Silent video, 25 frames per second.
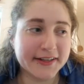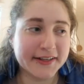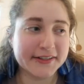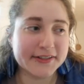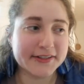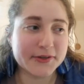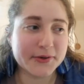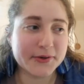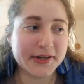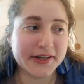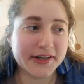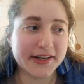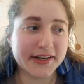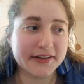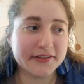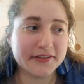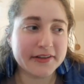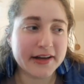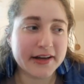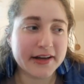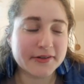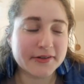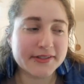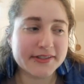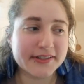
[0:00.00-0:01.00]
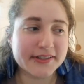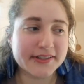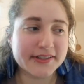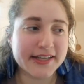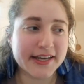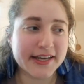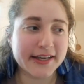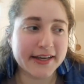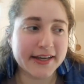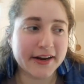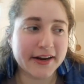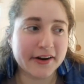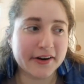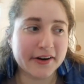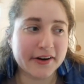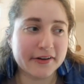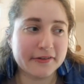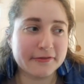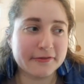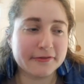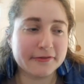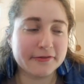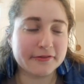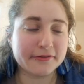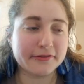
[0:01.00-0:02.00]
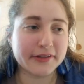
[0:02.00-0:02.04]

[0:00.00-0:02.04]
So it allows to take care of